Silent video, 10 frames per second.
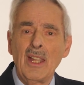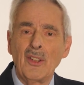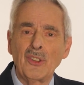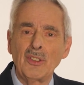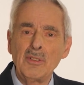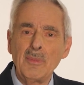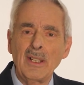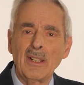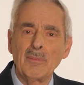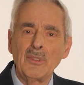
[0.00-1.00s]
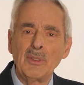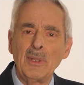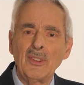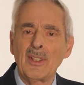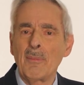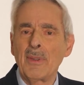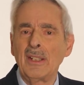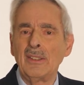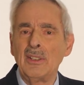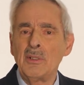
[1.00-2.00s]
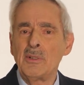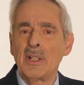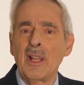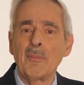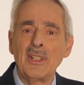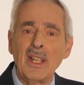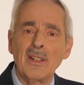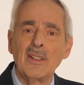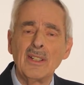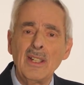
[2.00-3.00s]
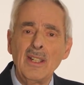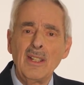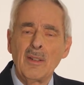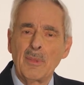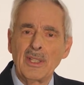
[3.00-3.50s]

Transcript: assuming it would be something new and updated.